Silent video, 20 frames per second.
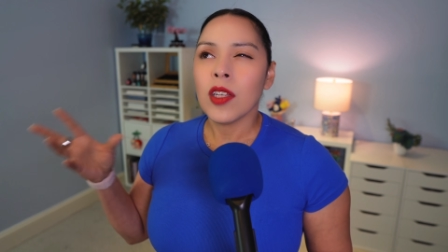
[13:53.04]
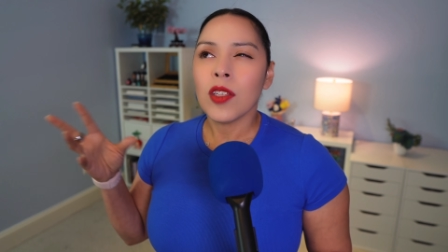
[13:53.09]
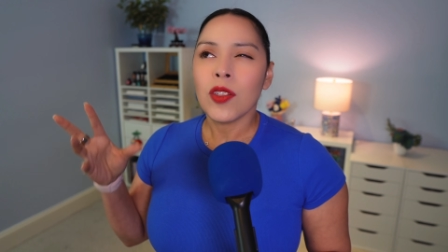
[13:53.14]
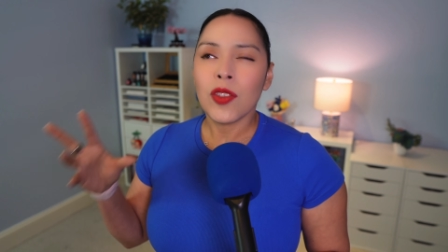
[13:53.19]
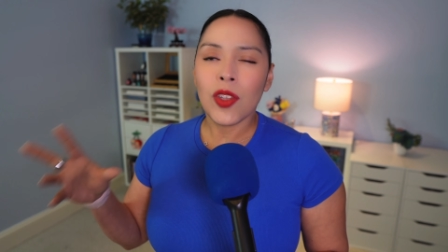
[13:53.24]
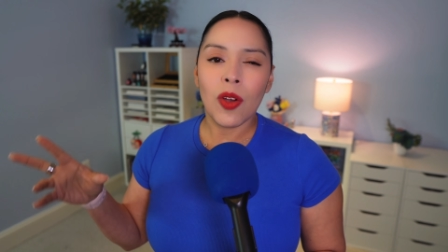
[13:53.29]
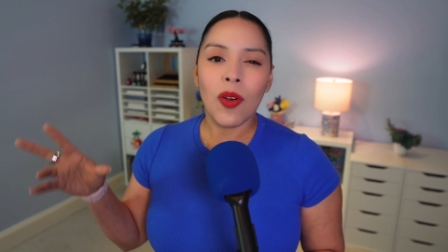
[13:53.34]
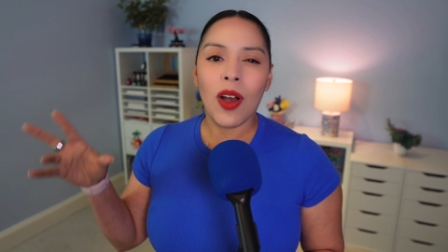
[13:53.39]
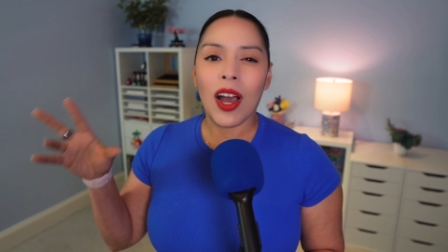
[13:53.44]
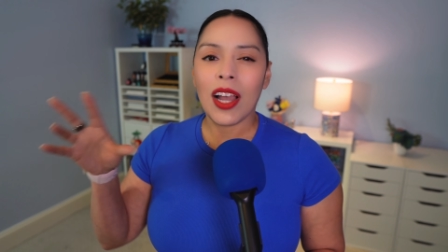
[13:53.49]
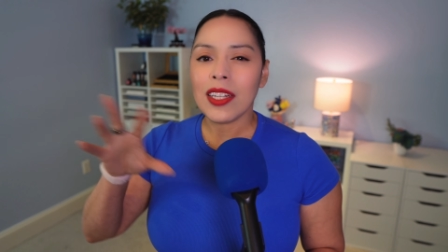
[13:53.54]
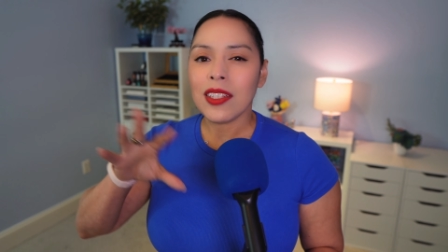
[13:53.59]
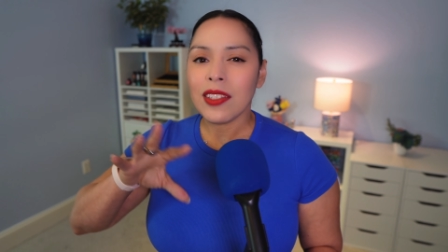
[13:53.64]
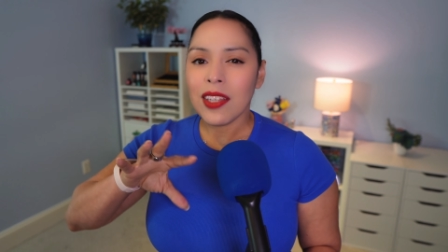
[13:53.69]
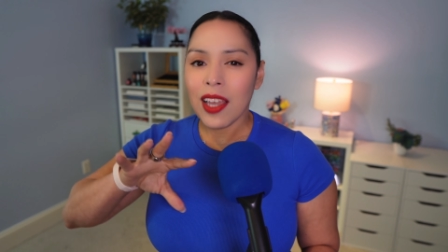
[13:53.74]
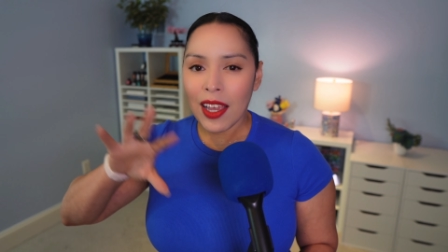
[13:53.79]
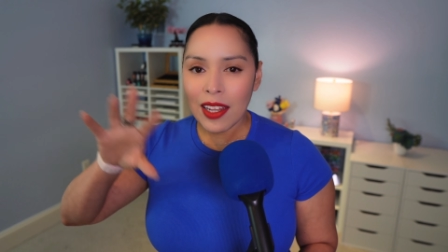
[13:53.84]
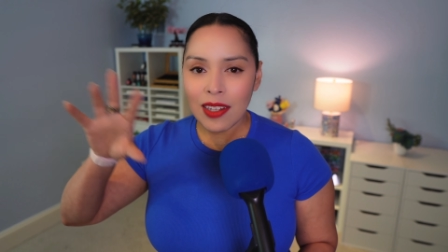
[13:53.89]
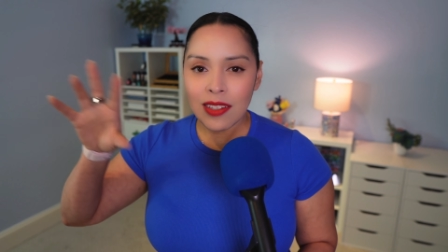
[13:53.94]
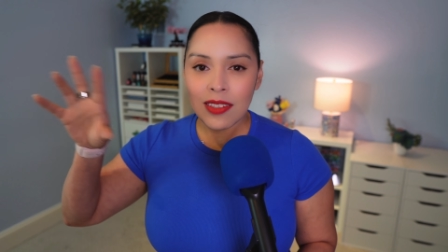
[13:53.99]
So I
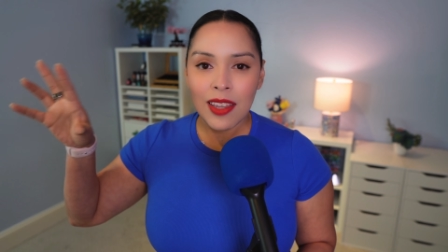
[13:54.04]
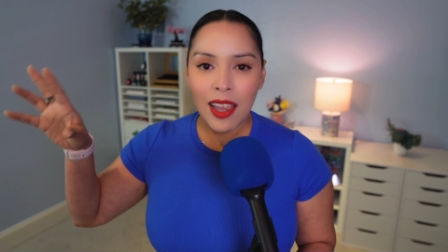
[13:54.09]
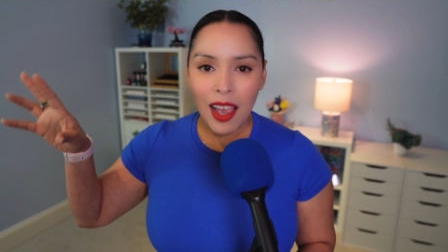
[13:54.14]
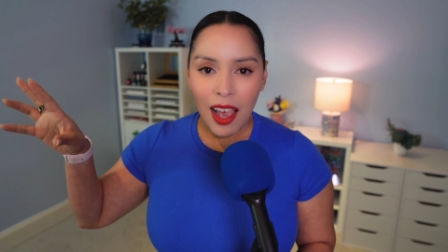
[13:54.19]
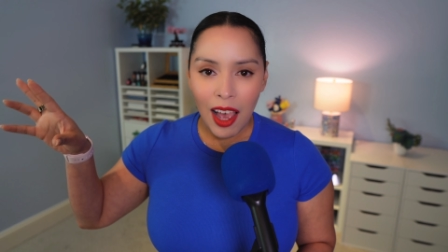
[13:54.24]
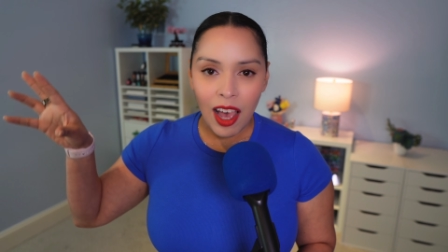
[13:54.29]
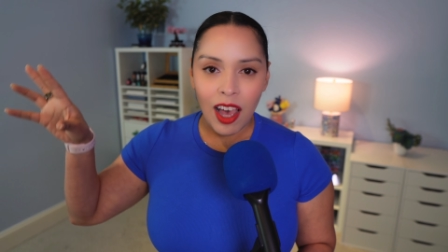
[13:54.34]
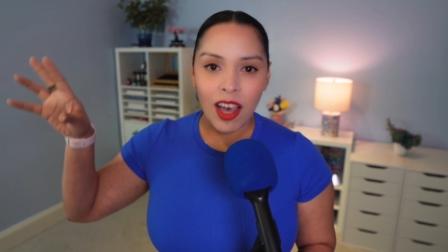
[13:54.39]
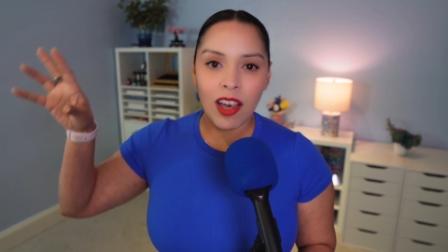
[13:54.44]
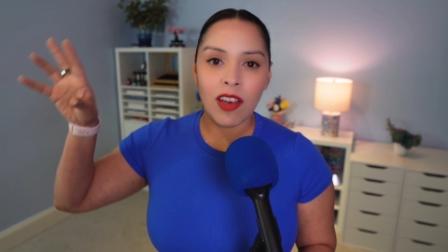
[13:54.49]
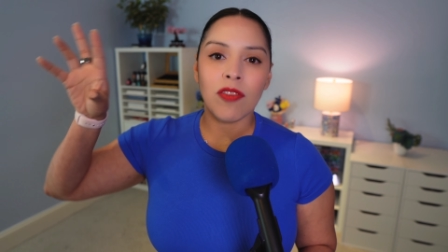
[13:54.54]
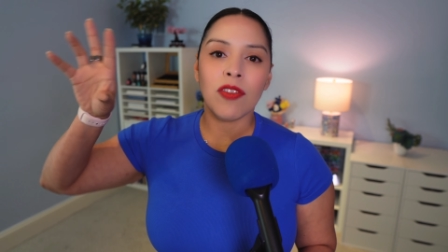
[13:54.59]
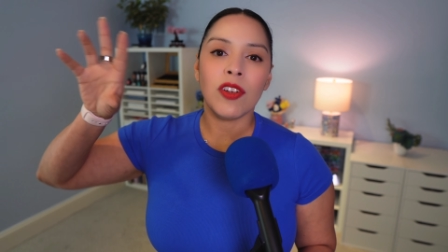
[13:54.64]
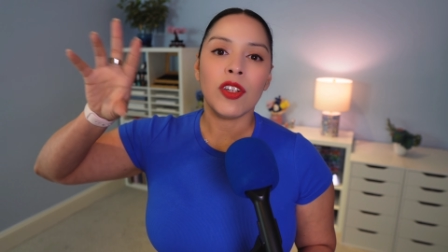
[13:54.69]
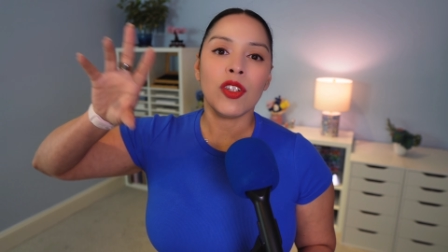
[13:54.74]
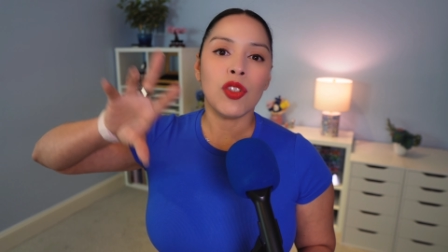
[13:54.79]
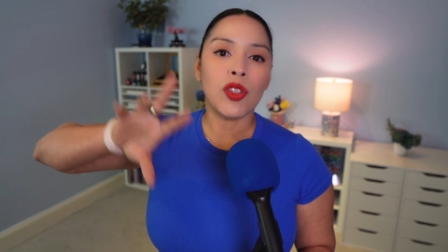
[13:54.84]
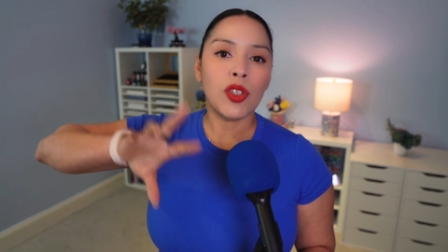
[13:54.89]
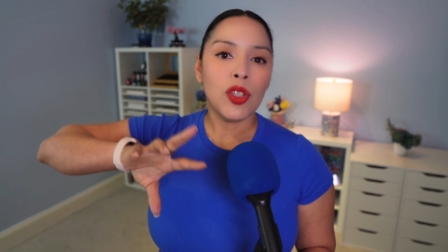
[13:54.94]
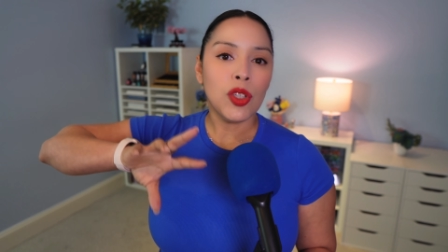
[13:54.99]
tend to have
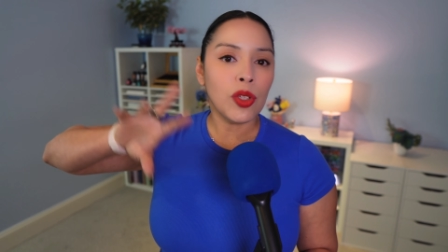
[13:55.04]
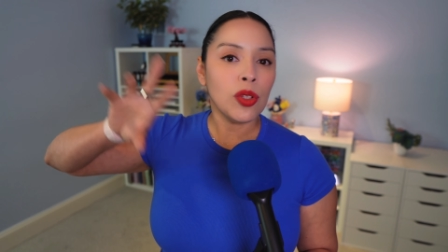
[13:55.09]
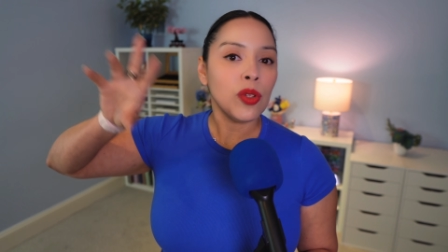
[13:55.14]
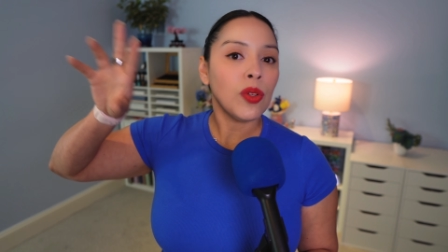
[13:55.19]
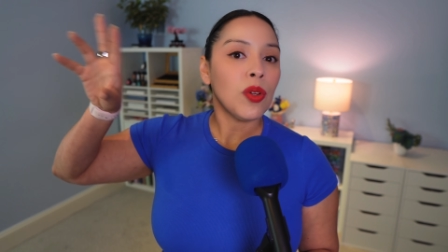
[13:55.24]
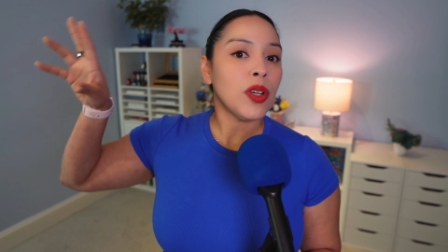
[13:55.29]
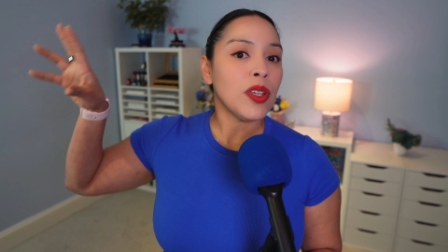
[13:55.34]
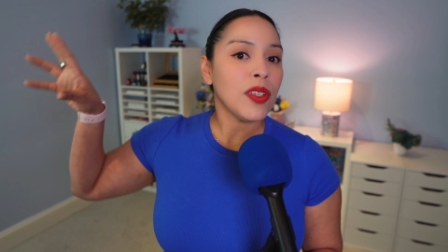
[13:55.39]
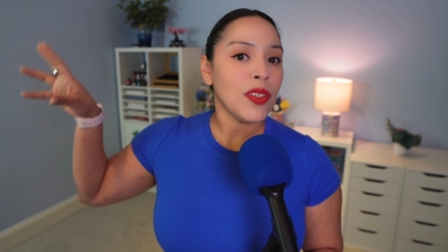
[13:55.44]
2